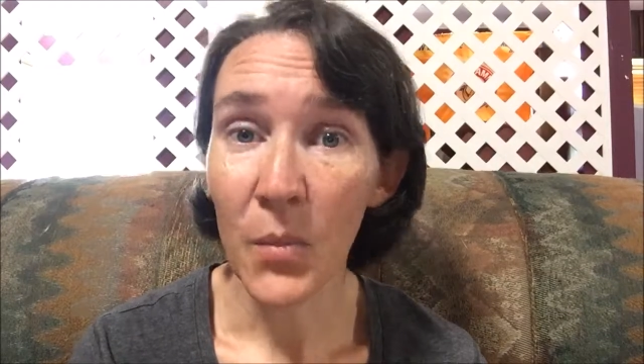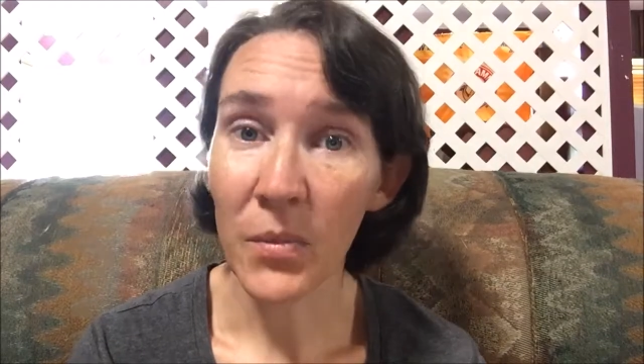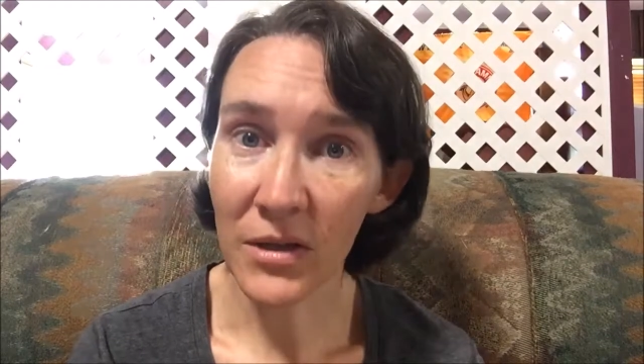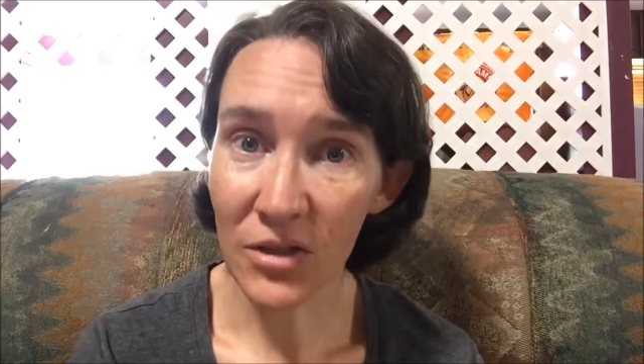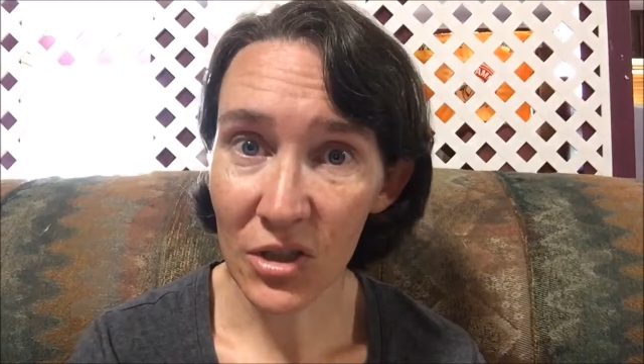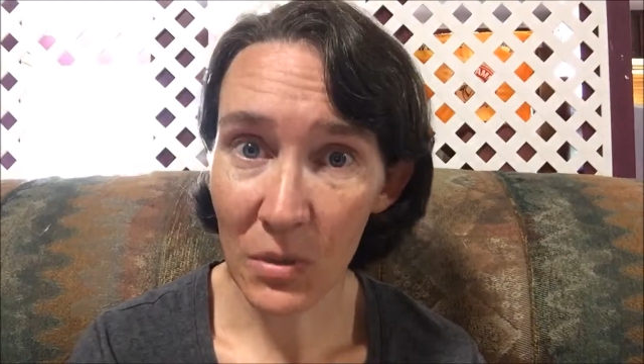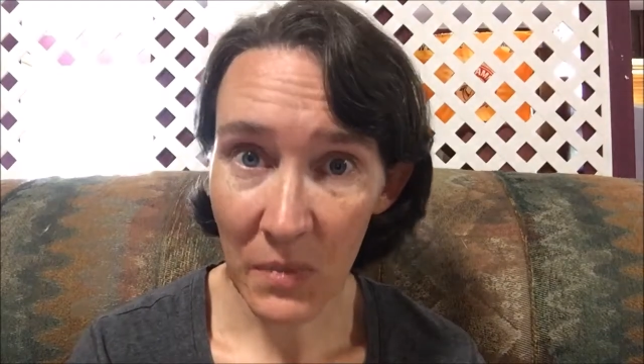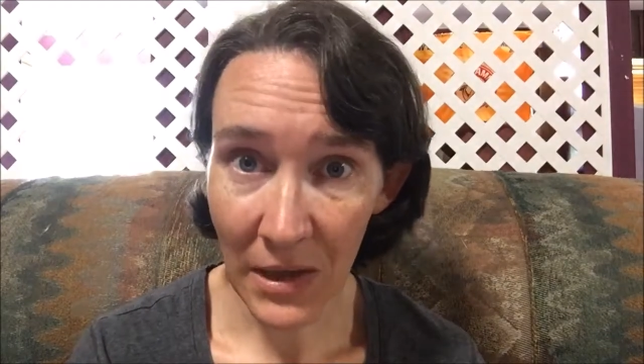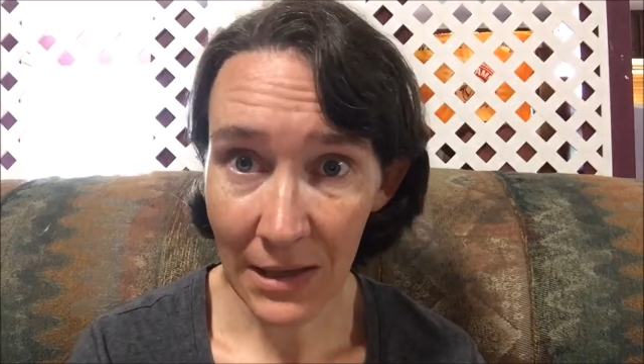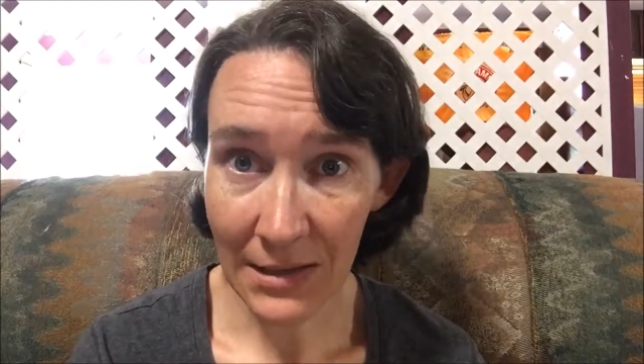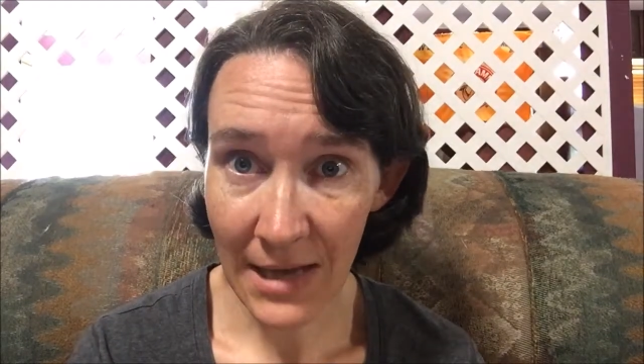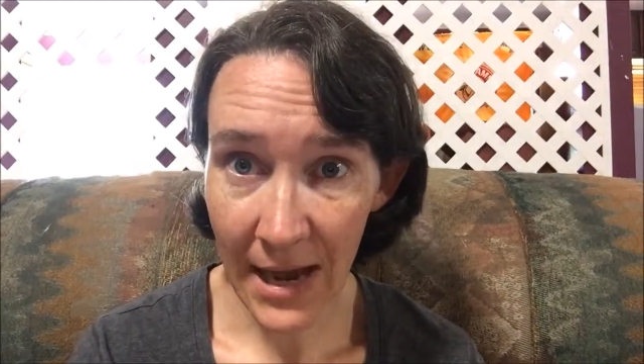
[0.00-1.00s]
plus
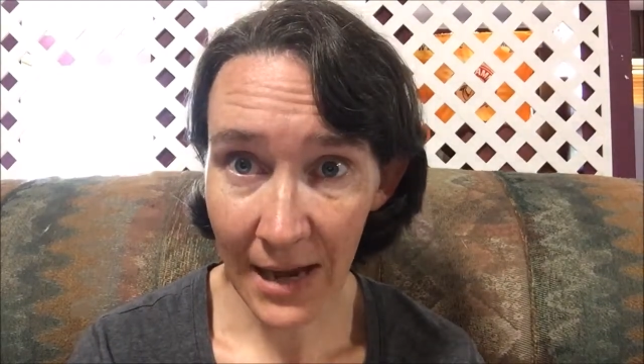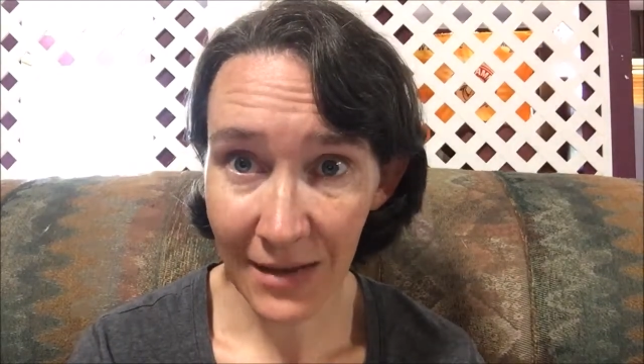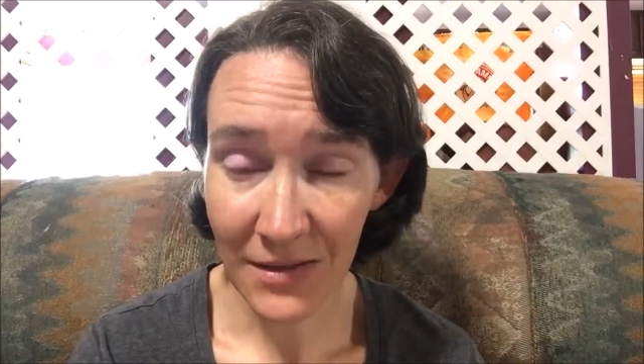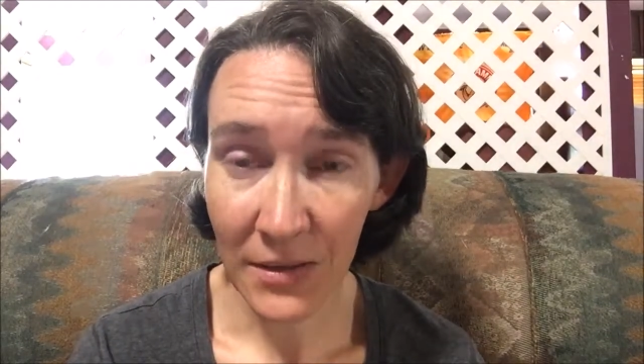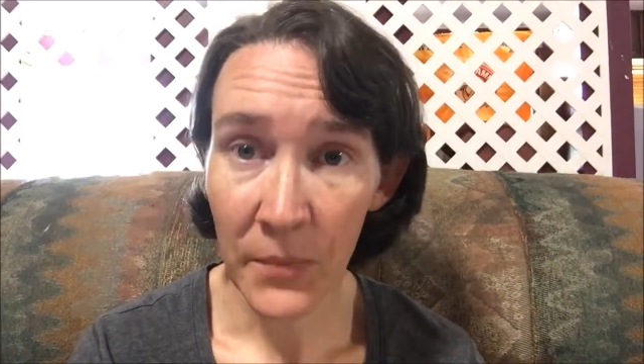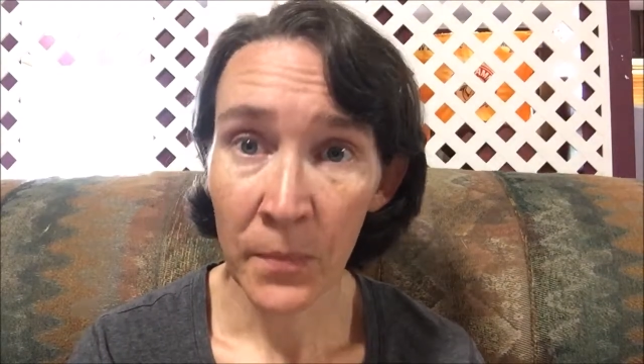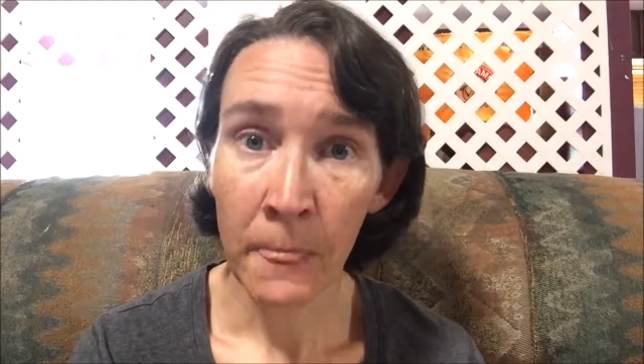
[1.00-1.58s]
shipping and tax.